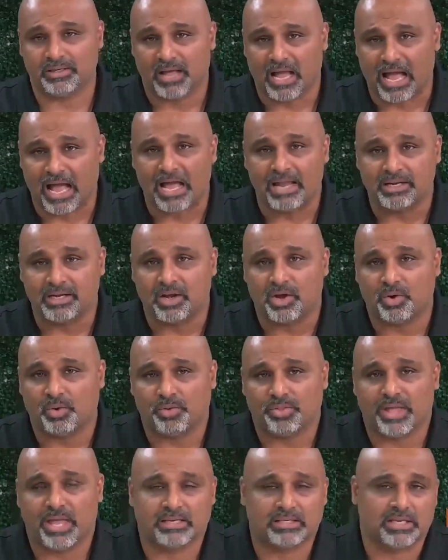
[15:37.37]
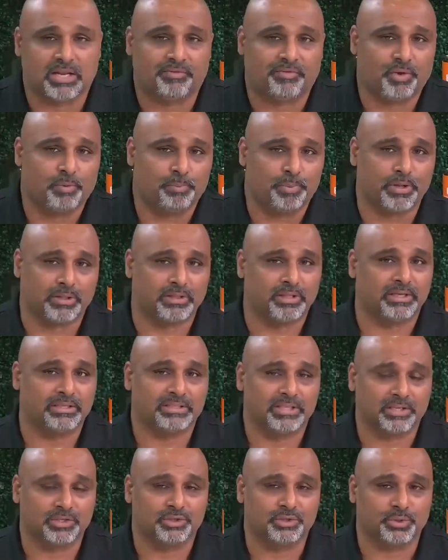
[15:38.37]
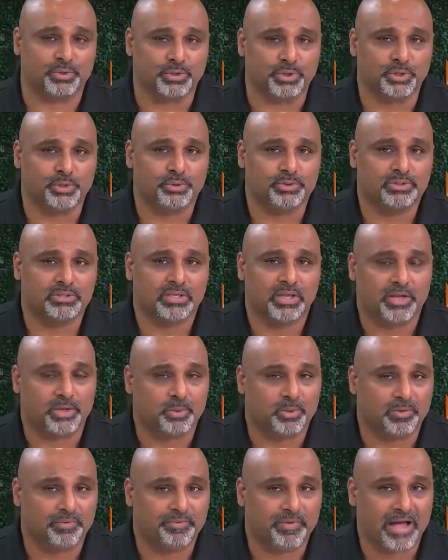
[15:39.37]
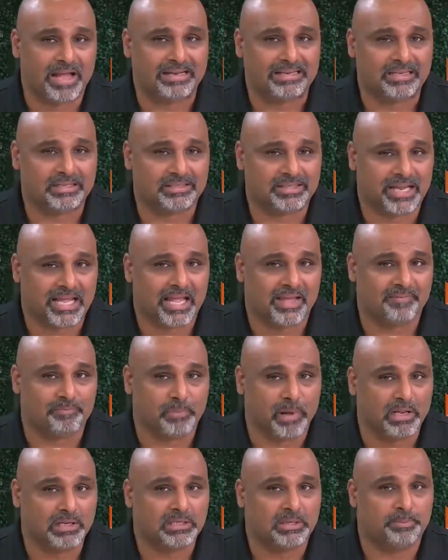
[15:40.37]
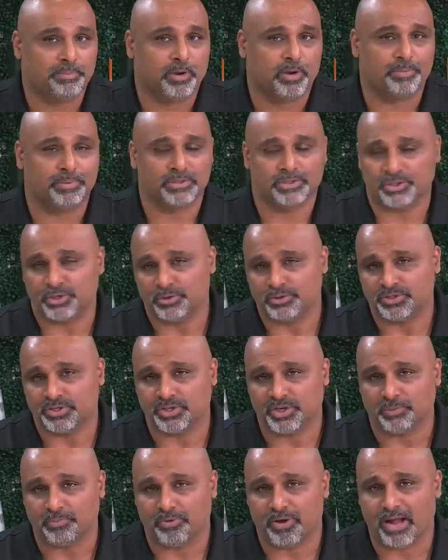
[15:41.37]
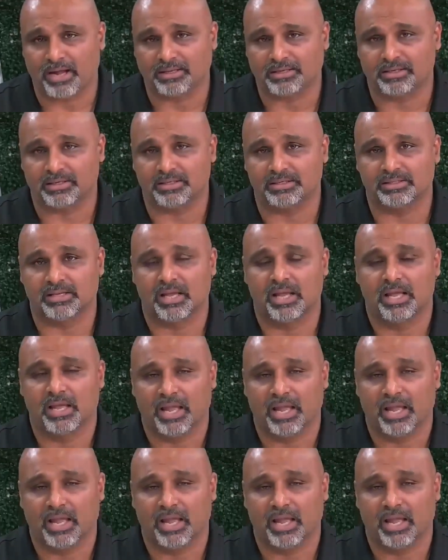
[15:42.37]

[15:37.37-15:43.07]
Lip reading: I know that if you put this into use, you will find it to have multi-purpose use in your practice,